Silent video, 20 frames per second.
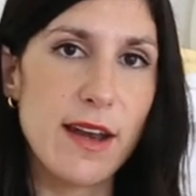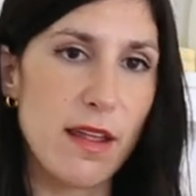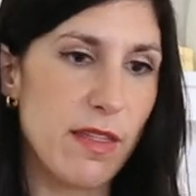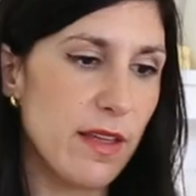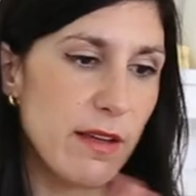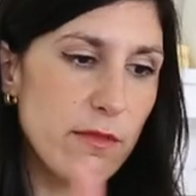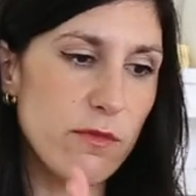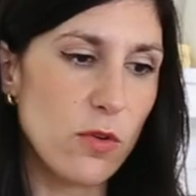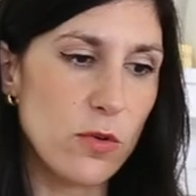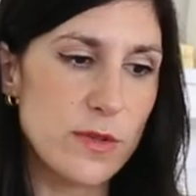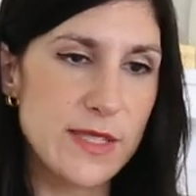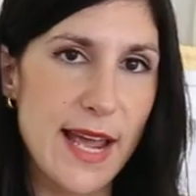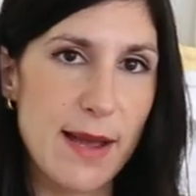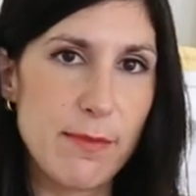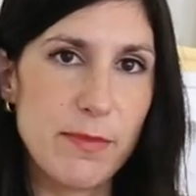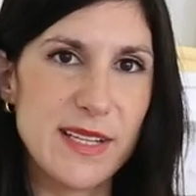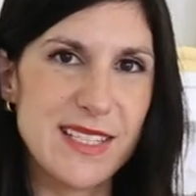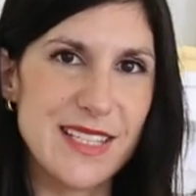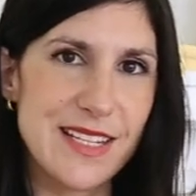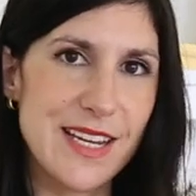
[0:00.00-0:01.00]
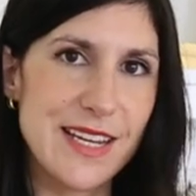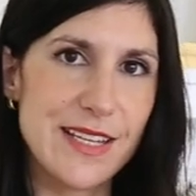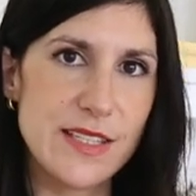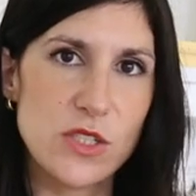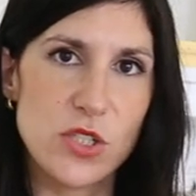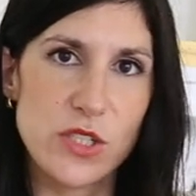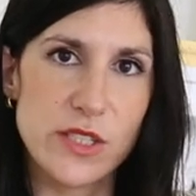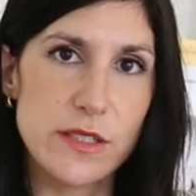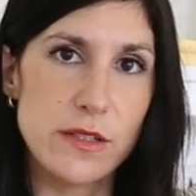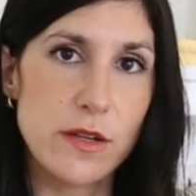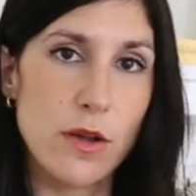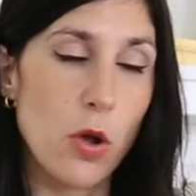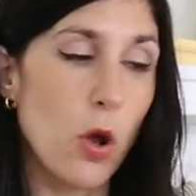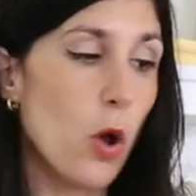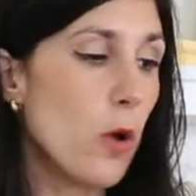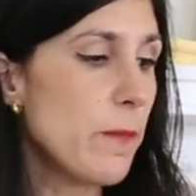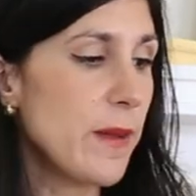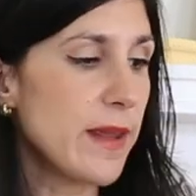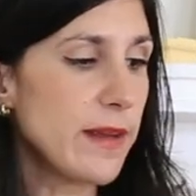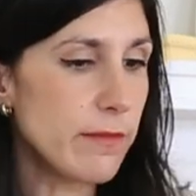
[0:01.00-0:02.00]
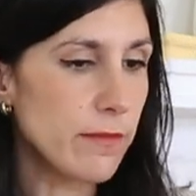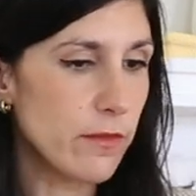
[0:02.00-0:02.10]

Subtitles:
nothing falls out because it is just open,